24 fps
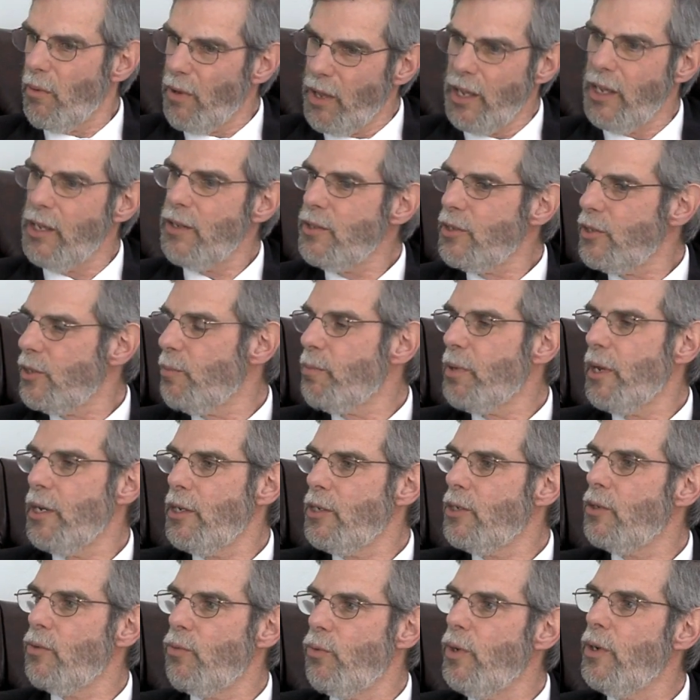is the
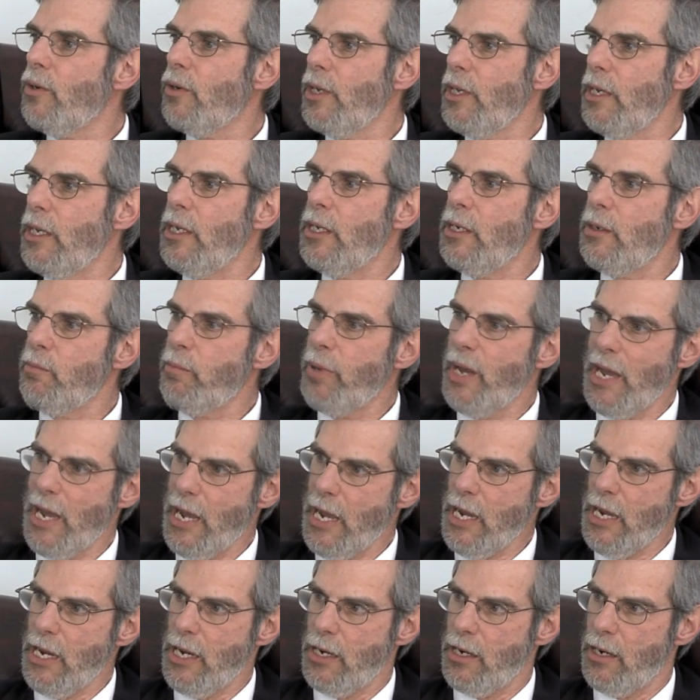patient really in
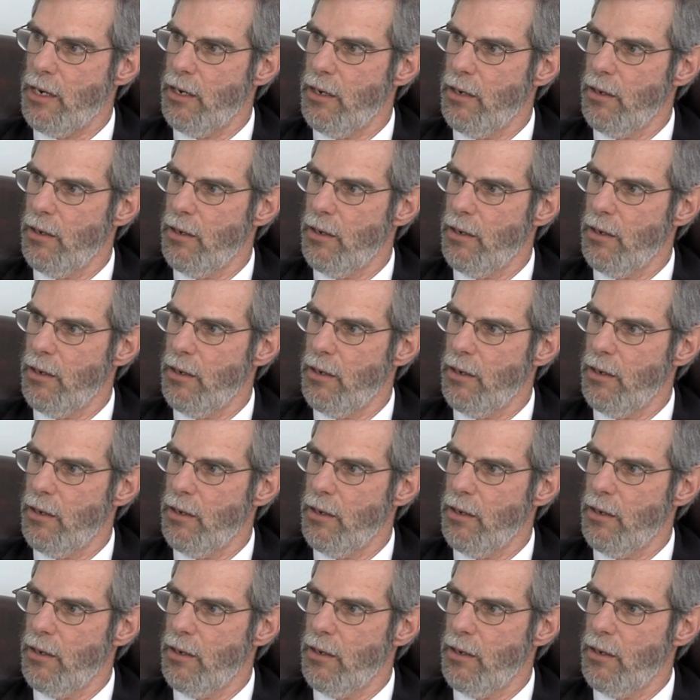pain?